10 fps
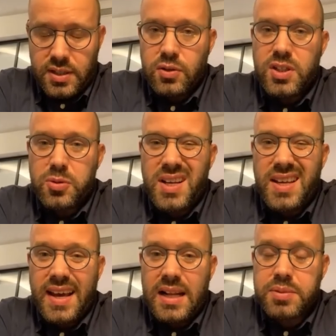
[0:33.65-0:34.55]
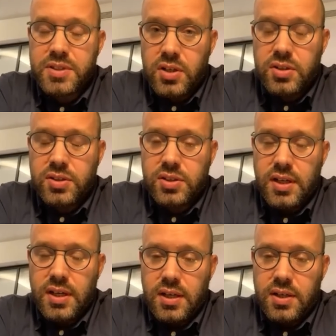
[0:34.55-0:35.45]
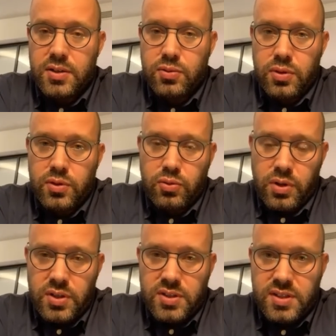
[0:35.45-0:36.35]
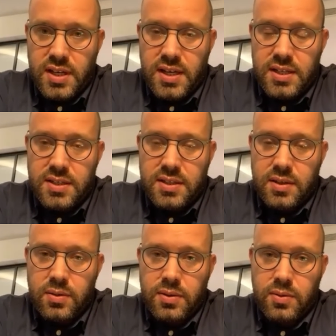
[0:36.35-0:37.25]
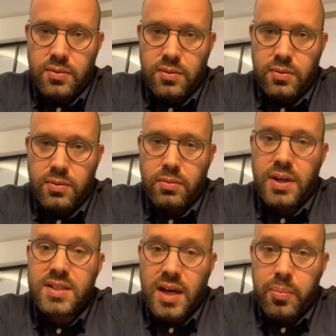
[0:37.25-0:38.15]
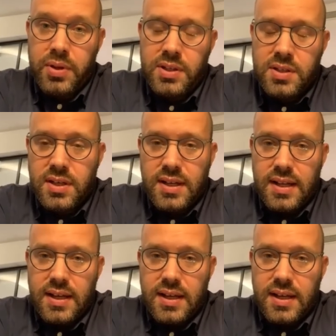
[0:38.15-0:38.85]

So it really helps us uh, to, to understand uh, what happened